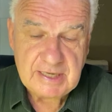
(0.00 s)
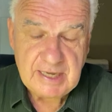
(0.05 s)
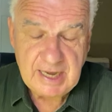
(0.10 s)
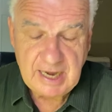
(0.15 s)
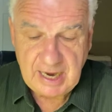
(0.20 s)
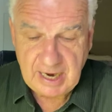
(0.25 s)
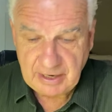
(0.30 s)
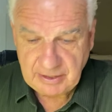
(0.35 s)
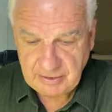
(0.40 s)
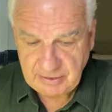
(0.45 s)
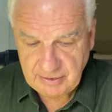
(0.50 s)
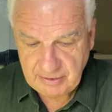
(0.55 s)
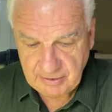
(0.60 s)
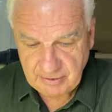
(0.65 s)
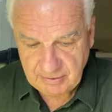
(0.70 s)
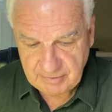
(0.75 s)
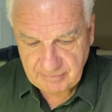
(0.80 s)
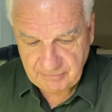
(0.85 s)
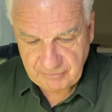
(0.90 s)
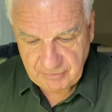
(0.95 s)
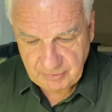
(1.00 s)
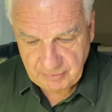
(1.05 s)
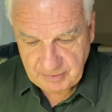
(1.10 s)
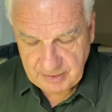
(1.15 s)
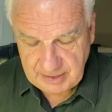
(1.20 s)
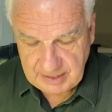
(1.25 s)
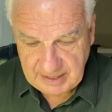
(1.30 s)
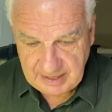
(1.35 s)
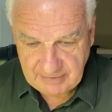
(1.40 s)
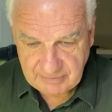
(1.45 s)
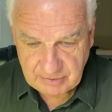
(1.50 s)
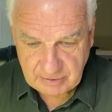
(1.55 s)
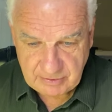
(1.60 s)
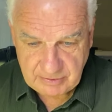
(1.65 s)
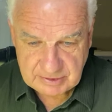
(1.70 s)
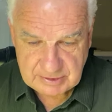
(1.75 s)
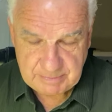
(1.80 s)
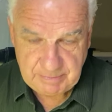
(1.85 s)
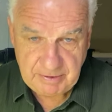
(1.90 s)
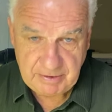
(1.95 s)
How do you know if you really have the
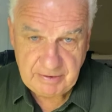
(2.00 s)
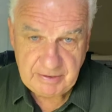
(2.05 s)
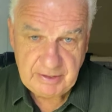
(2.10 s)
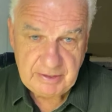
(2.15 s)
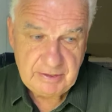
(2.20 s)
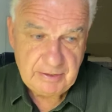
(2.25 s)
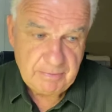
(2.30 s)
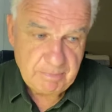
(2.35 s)
Spirit in you?